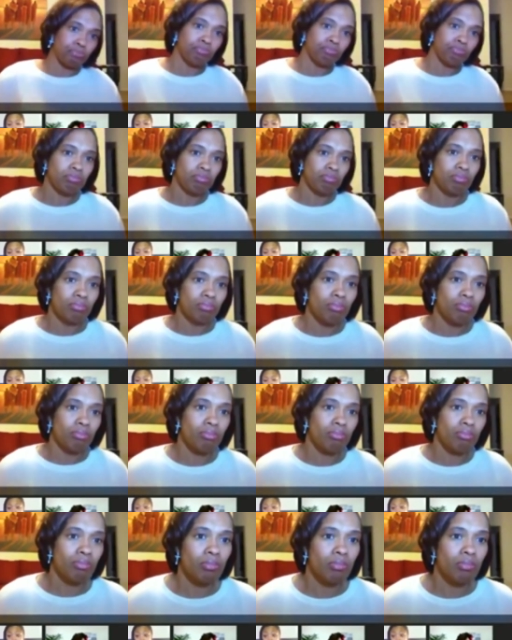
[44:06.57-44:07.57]
I
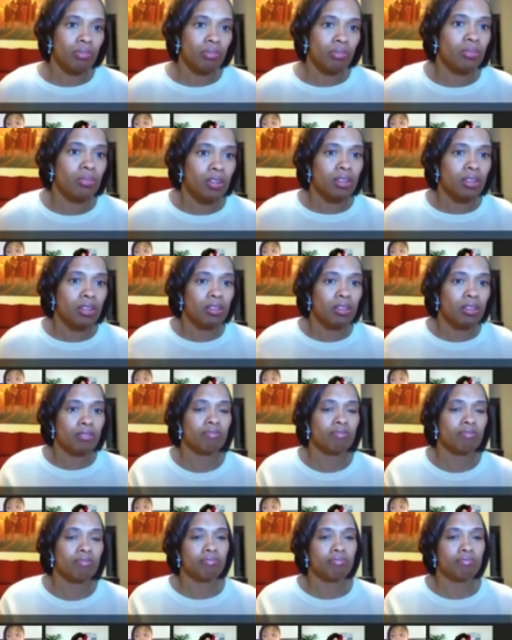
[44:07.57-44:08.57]
have
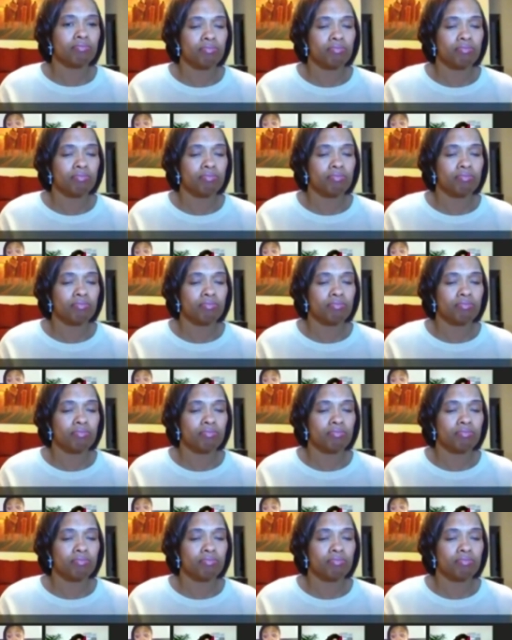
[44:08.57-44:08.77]
about 2 or 3